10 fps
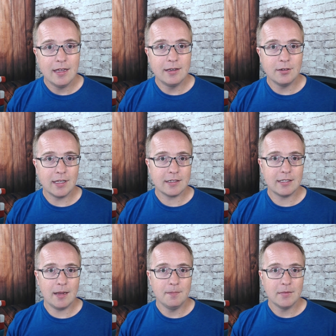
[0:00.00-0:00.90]
Until next
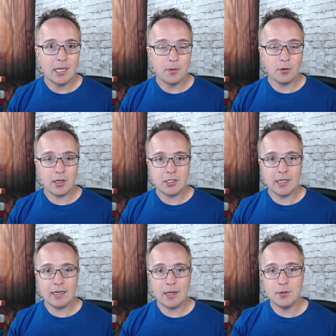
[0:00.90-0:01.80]
time, keep
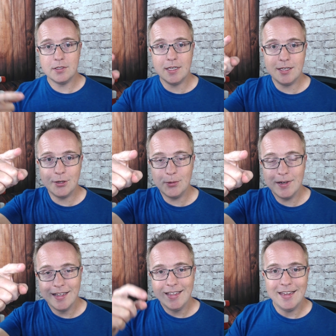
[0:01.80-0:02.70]
crushing it and I will see you
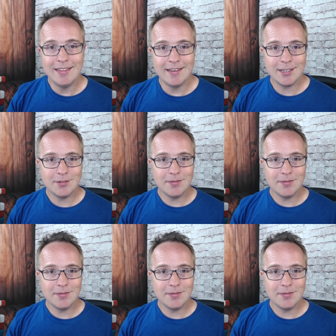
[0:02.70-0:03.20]
in the next